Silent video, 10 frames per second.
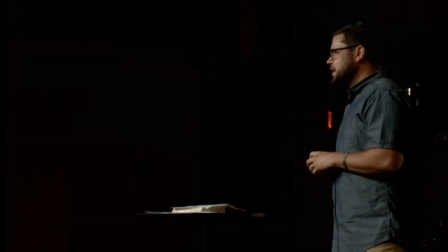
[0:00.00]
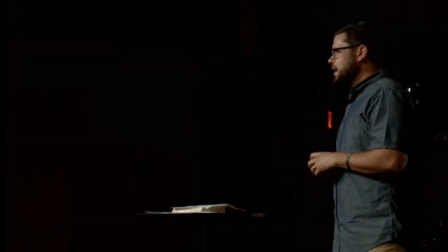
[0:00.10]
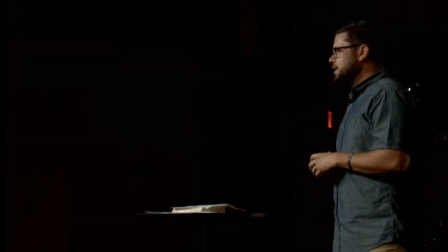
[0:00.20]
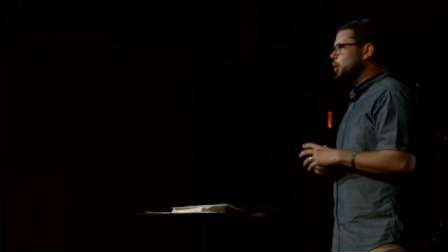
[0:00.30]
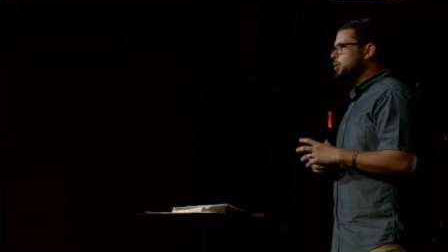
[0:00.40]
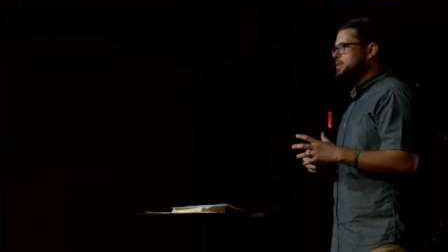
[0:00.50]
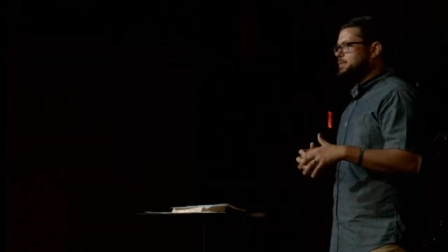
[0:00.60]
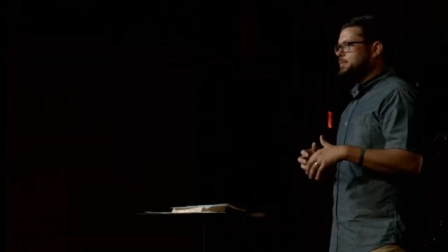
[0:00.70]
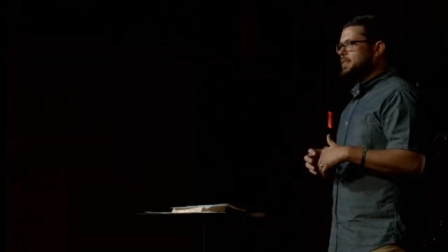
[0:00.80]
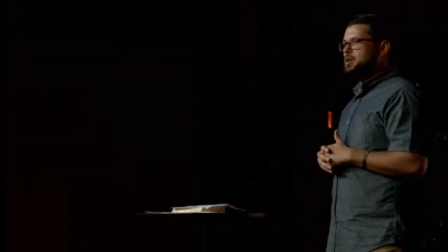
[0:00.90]
In the Old
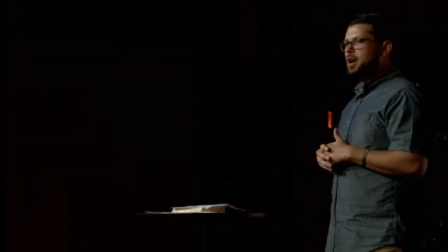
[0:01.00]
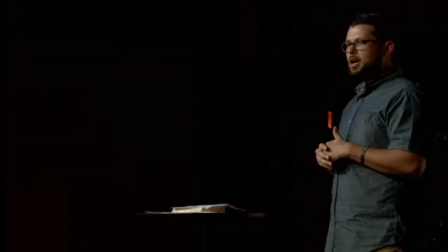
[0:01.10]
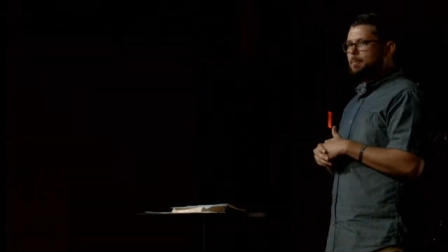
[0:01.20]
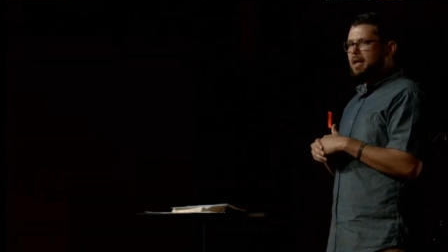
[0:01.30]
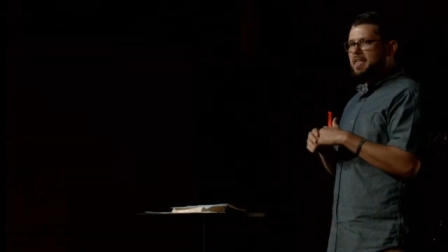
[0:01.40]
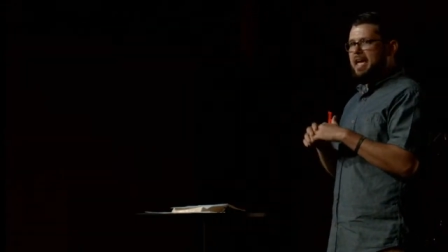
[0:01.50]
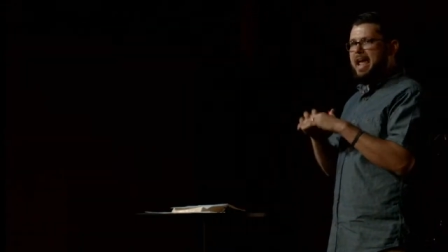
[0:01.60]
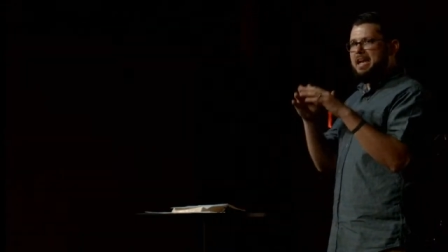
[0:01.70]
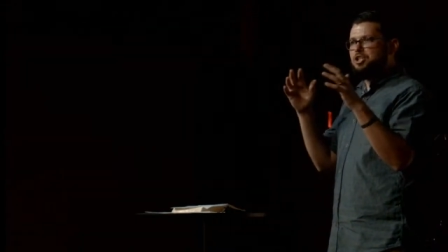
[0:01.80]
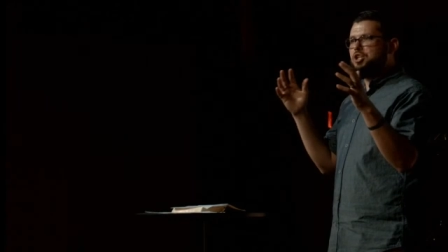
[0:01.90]
Testament, they talk about the
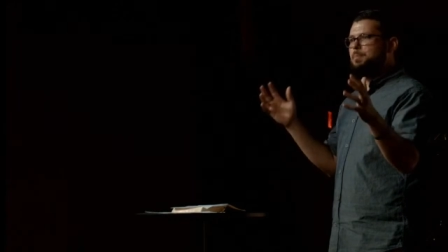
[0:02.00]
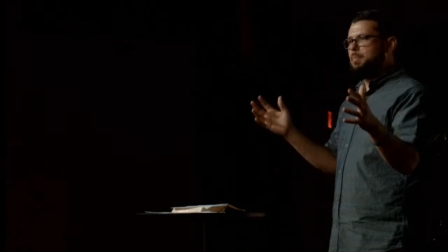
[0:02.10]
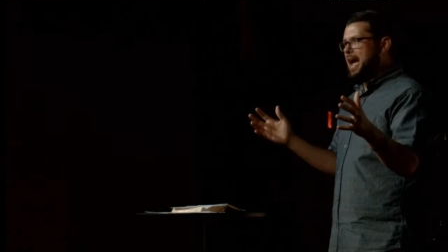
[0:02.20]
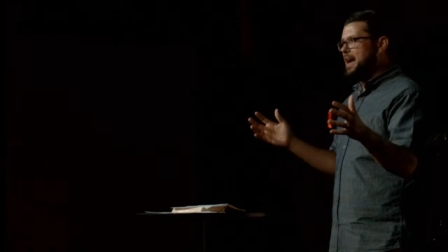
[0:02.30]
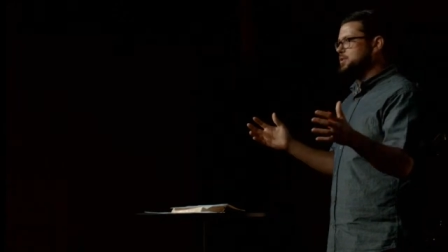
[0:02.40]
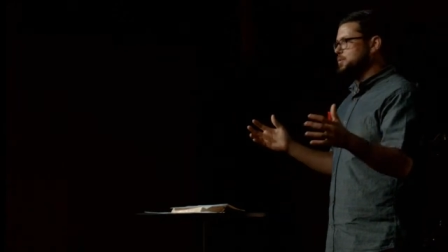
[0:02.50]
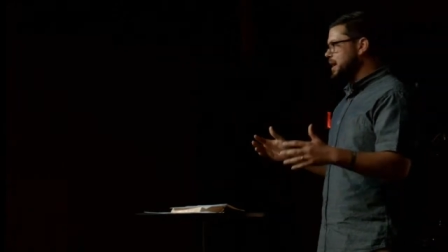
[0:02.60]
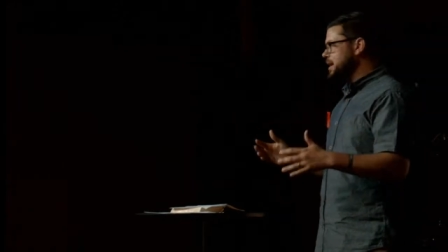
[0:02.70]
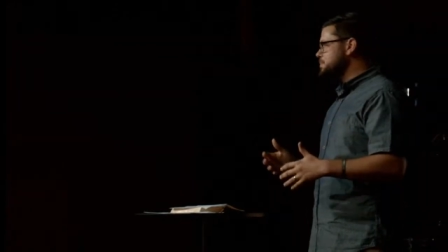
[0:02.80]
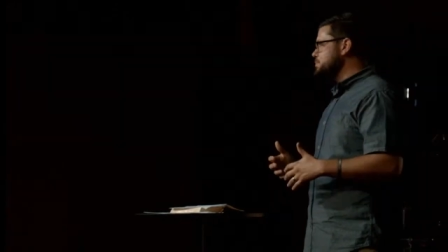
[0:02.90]
ancient paths,
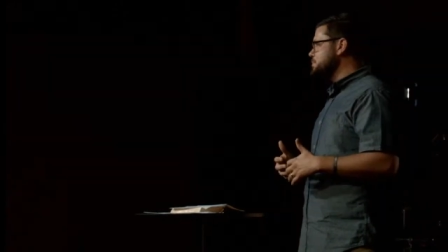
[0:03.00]
right?